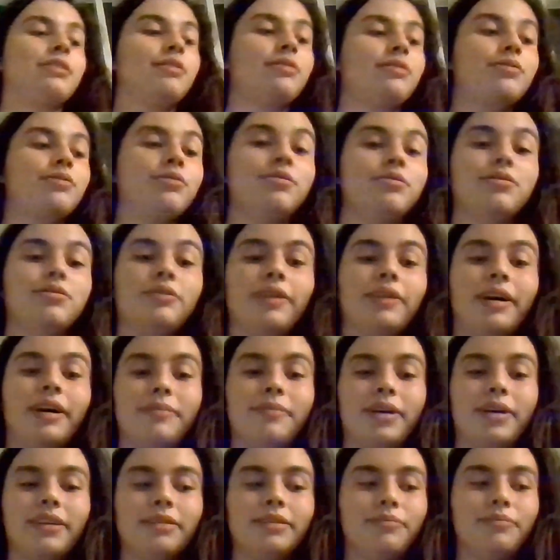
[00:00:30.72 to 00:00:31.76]
through a
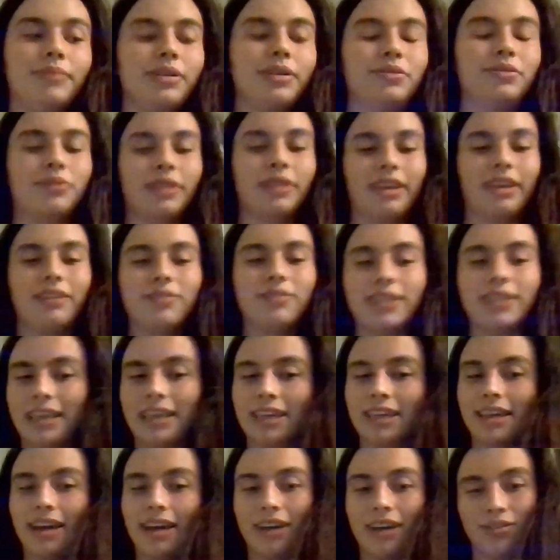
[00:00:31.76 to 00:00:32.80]
model built with everyday
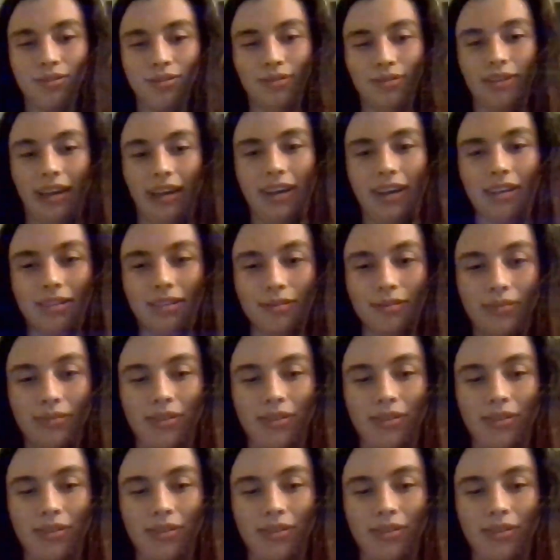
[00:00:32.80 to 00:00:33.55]
household items.